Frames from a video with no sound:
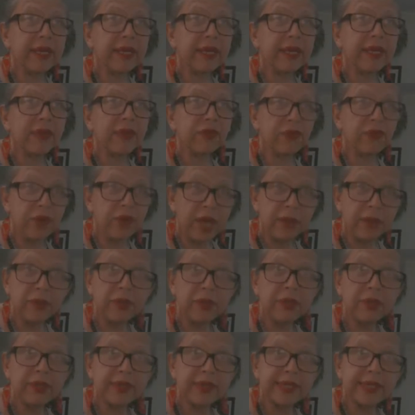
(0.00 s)

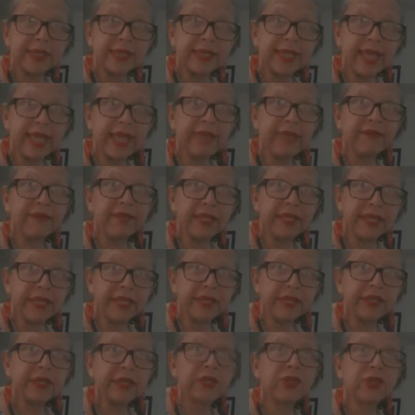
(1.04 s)
rebel slave
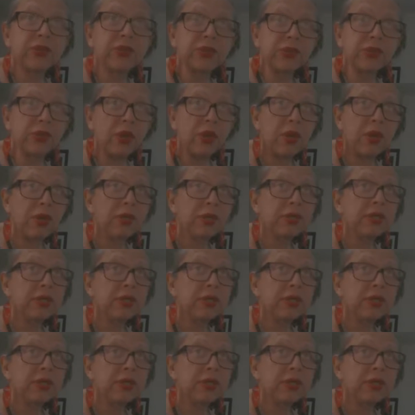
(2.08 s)
leader Toussaint